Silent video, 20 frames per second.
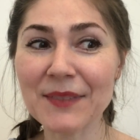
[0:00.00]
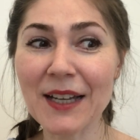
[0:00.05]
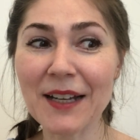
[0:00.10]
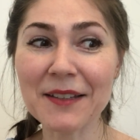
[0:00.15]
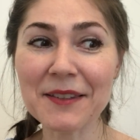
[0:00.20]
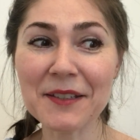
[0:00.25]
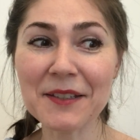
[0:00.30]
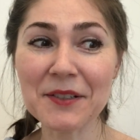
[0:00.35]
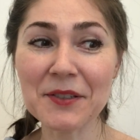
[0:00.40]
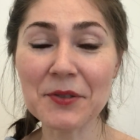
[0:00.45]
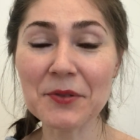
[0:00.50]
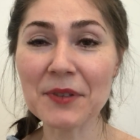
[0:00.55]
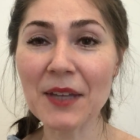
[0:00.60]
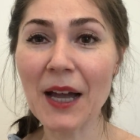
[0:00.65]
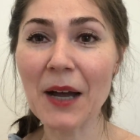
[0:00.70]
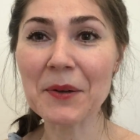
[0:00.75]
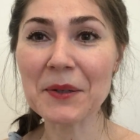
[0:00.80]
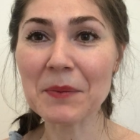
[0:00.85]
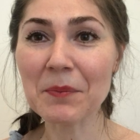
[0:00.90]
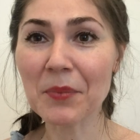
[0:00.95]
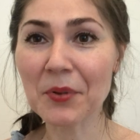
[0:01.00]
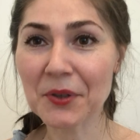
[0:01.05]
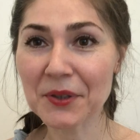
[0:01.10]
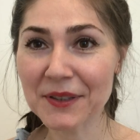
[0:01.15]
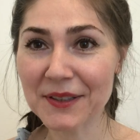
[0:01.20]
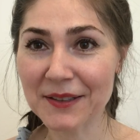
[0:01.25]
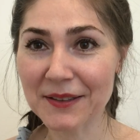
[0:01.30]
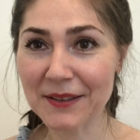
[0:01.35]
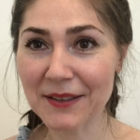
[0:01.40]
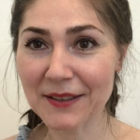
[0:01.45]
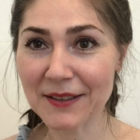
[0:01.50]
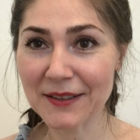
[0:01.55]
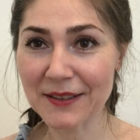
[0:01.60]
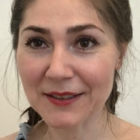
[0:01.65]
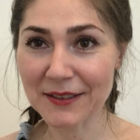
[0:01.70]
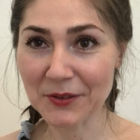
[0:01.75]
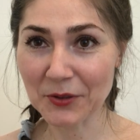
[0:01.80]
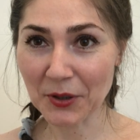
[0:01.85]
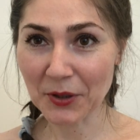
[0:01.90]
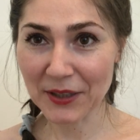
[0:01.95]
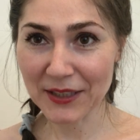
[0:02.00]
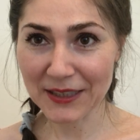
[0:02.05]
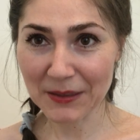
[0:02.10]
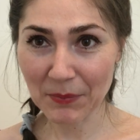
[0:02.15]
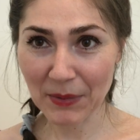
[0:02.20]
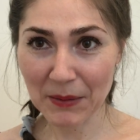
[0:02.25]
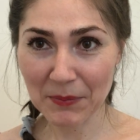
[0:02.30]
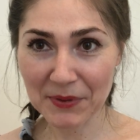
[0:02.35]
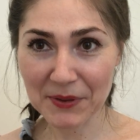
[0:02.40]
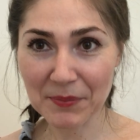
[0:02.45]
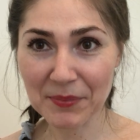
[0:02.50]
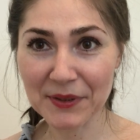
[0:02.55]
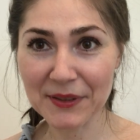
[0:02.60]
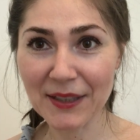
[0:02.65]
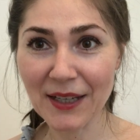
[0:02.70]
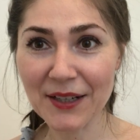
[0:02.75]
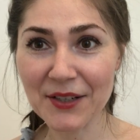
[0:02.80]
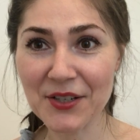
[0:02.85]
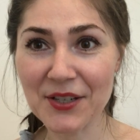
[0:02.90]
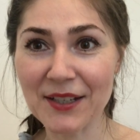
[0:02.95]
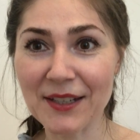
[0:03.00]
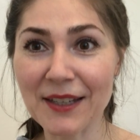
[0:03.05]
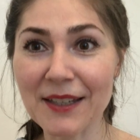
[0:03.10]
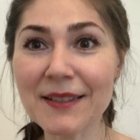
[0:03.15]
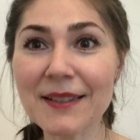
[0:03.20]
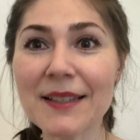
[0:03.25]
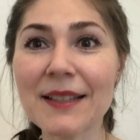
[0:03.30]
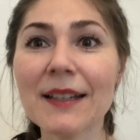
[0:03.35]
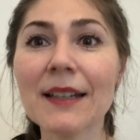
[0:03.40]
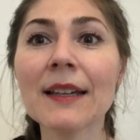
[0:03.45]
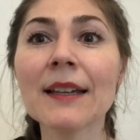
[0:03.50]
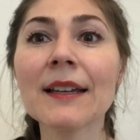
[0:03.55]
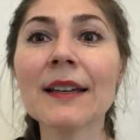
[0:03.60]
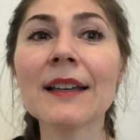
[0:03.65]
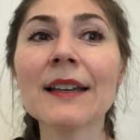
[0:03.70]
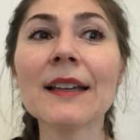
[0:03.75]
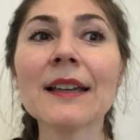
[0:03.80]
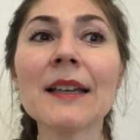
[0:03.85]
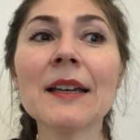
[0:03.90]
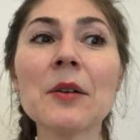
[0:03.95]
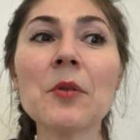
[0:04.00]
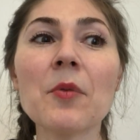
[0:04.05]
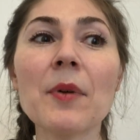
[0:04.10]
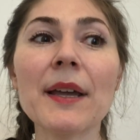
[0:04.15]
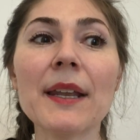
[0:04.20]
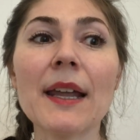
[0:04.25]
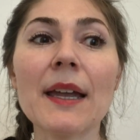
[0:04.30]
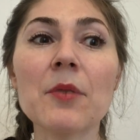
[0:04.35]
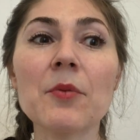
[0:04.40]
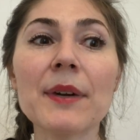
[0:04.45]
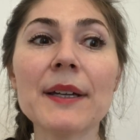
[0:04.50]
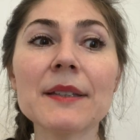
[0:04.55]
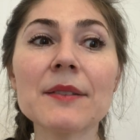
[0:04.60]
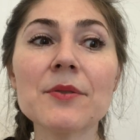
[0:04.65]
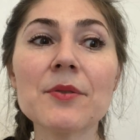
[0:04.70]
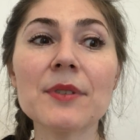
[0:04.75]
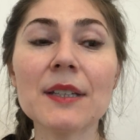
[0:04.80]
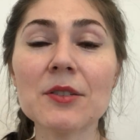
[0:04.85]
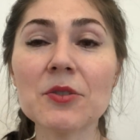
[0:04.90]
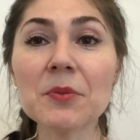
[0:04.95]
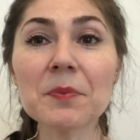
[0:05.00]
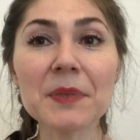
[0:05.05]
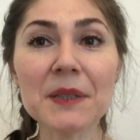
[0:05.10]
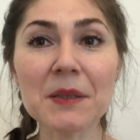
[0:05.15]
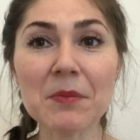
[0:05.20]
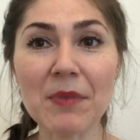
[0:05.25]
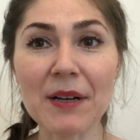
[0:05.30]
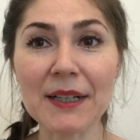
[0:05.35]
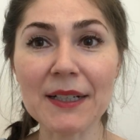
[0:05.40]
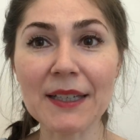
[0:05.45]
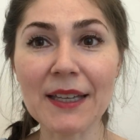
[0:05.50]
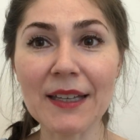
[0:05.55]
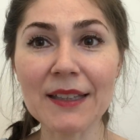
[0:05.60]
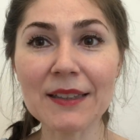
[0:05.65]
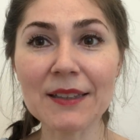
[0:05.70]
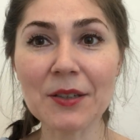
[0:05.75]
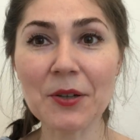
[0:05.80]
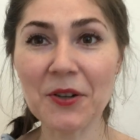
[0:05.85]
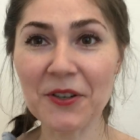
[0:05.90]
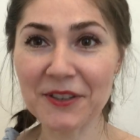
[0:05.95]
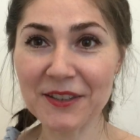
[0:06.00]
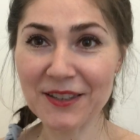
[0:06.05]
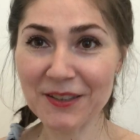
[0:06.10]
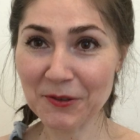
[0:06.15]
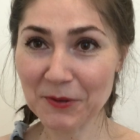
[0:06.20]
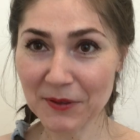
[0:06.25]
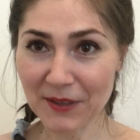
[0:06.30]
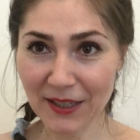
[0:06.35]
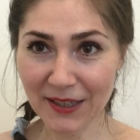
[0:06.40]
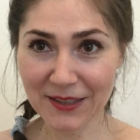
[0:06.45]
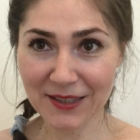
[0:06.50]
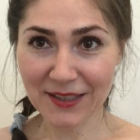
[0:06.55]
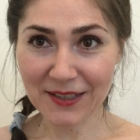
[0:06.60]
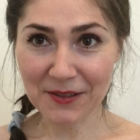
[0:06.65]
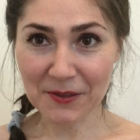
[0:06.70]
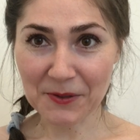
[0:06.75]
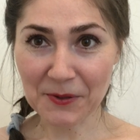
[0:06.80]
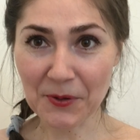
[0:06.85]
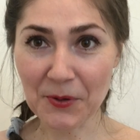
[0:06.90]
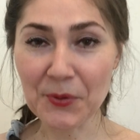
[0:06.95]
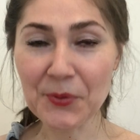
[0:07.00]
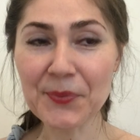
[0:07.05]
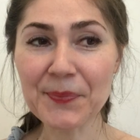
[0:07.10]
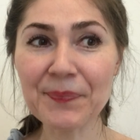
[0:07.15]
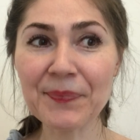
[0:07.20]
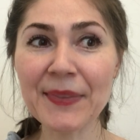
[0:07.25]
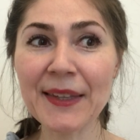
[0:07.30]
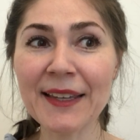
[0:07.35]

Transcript: understood how important the toilet paper production is when I went to the supermarket on 2 days in a row,